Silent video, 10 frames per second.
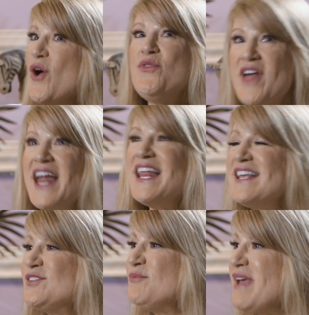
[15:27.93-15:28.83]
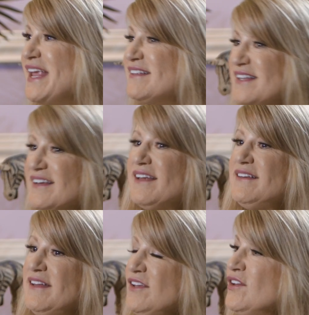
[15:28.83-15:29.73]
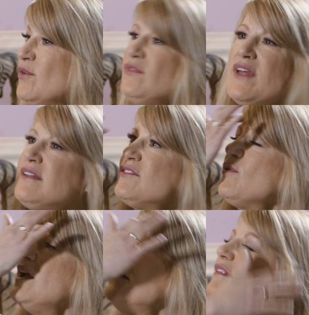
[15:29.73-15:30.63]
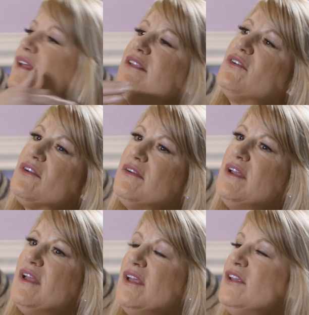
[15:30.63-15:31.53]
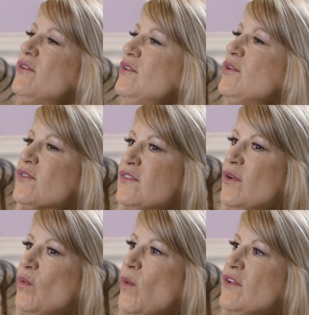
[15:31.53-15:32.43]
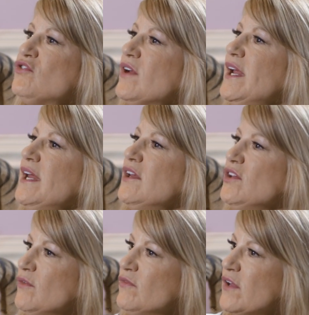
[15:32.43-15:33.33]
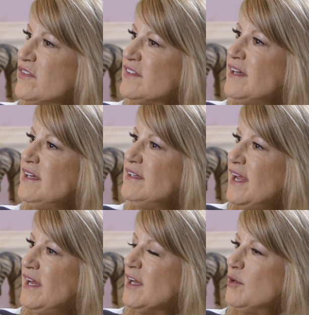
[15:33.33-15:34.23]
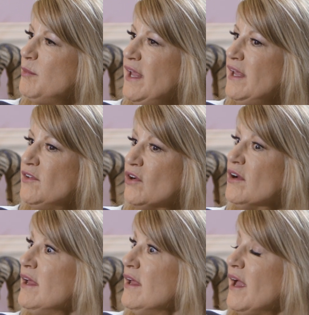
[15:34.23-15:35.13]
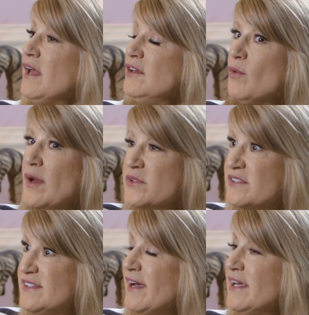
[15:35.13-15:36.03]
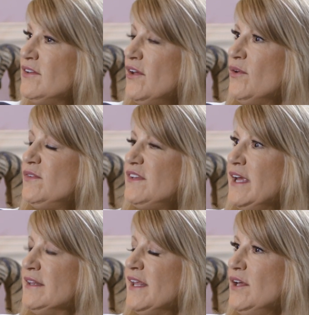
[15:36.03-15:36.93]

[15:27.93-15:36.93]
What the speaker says: No, that is amazing. And, that's great that you're so well trained and you've studied canine behavior and you were able to diagnose and